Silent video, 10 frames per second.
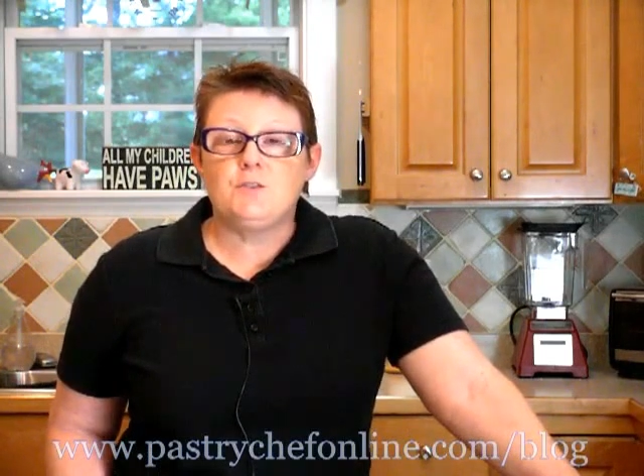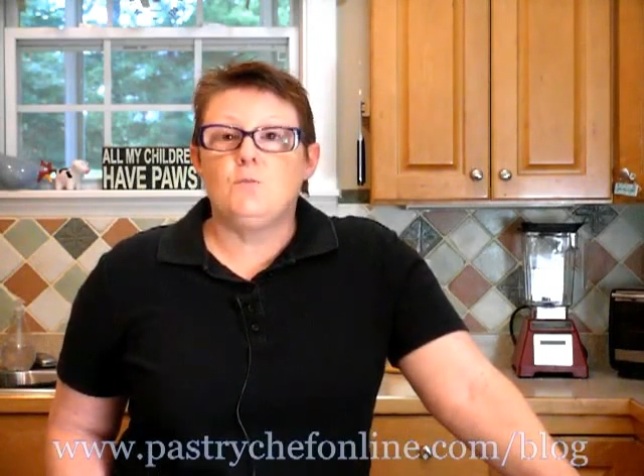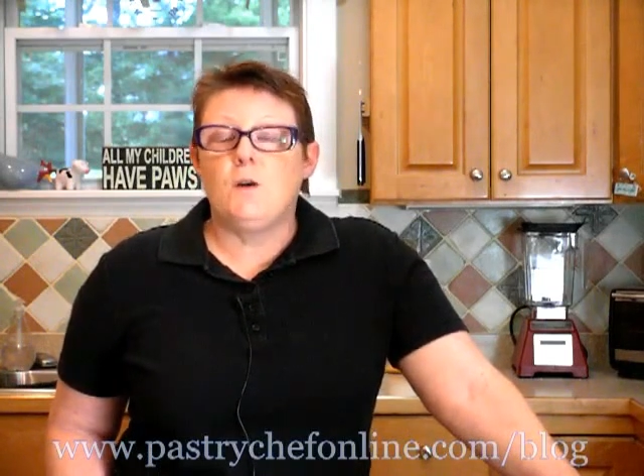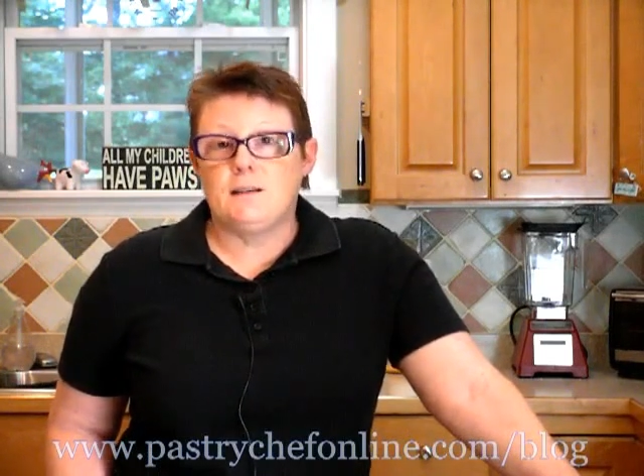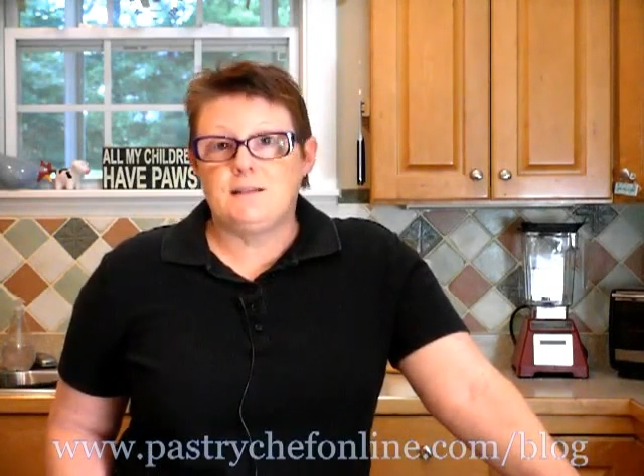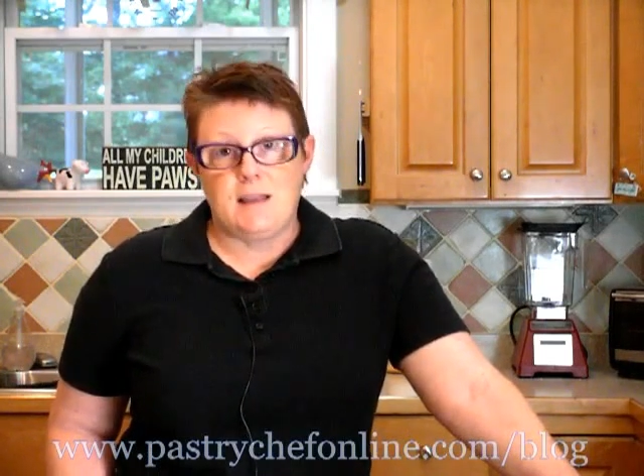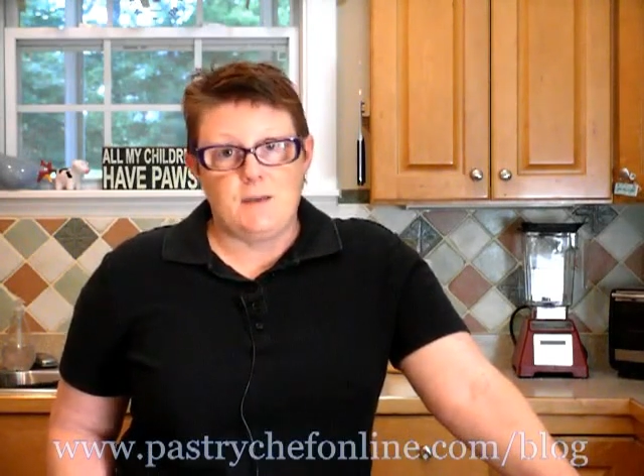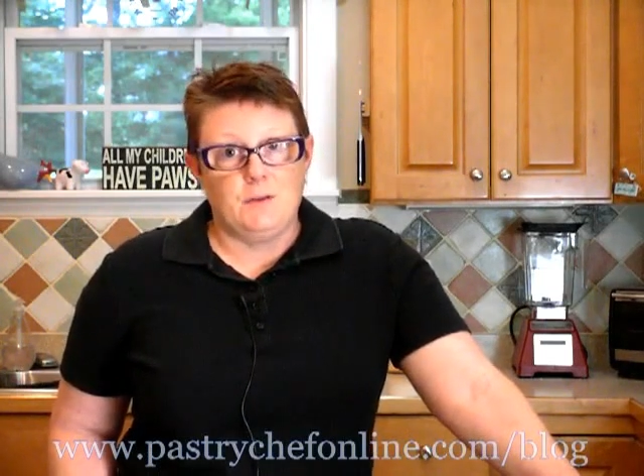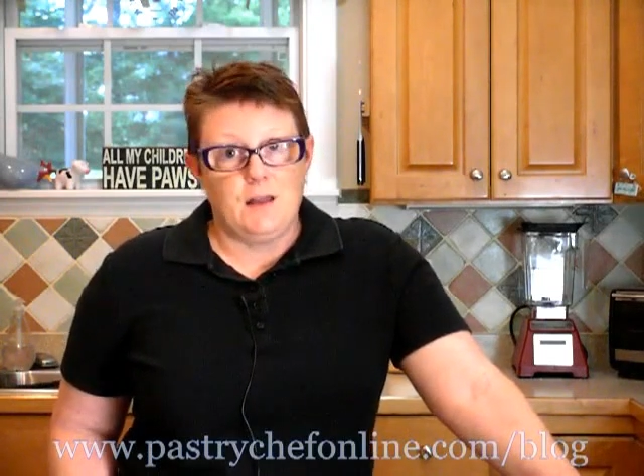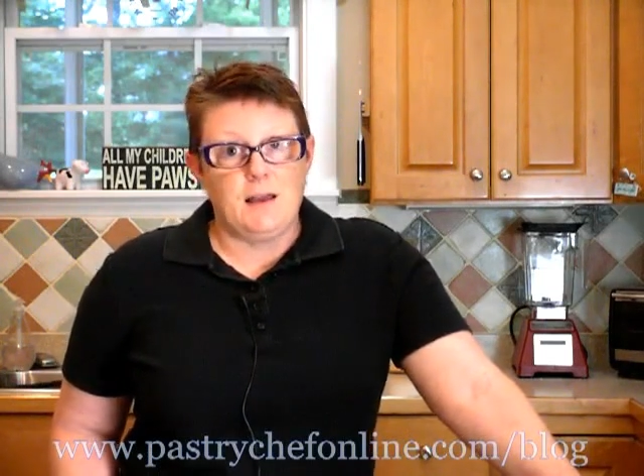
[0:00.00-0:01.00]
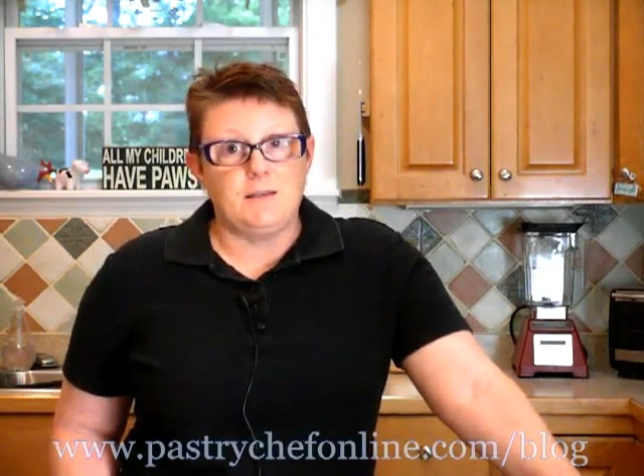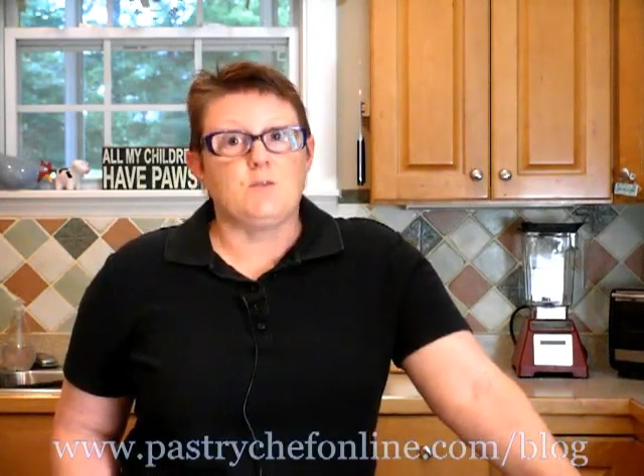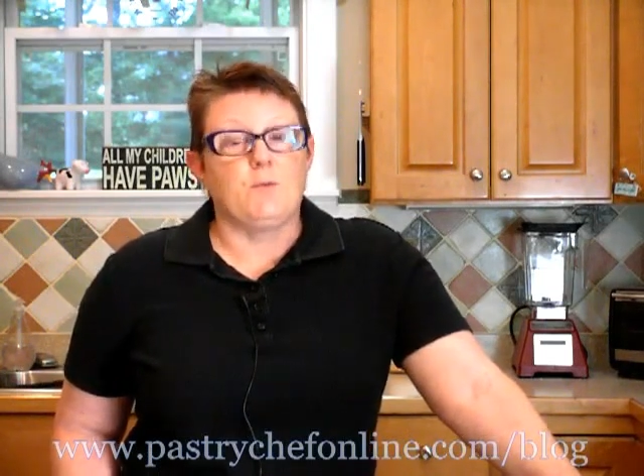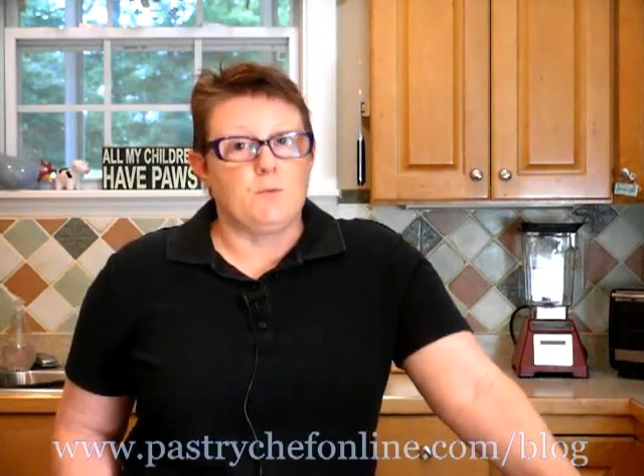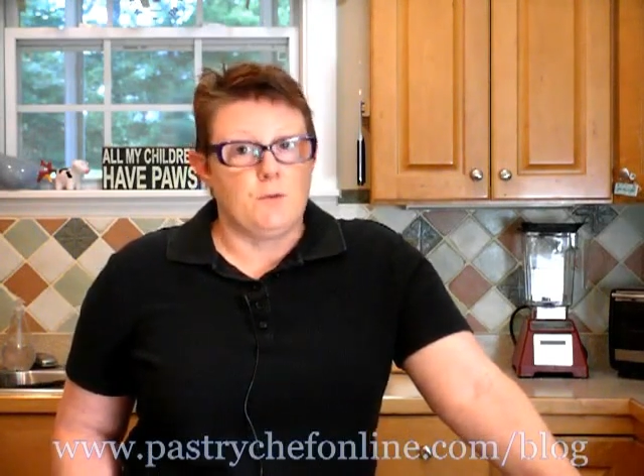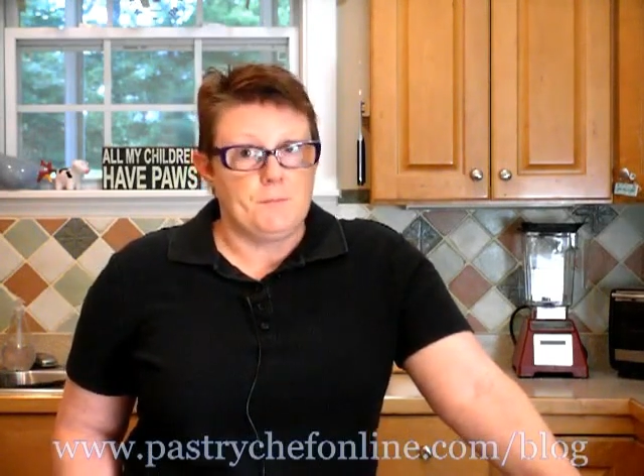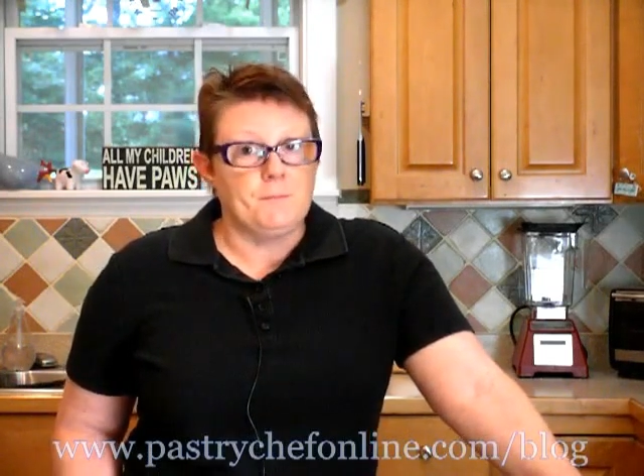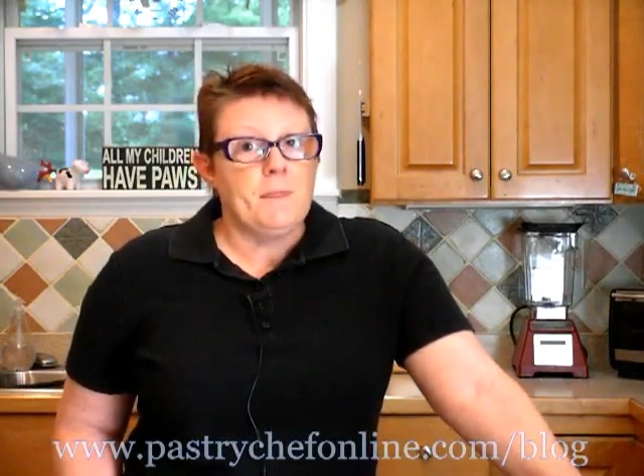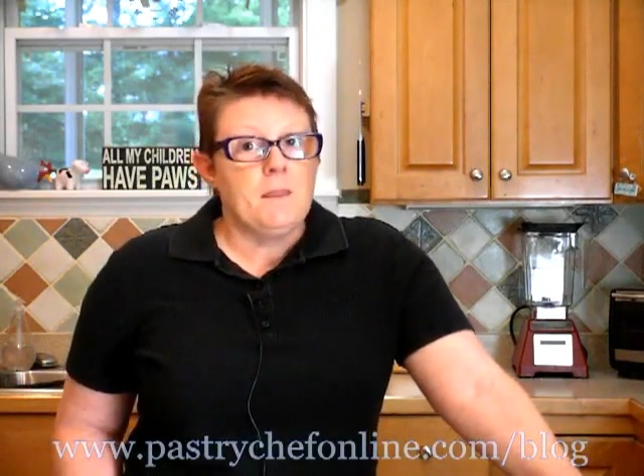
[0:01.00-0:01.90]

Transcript: you'll want to stabilize your whipped cream.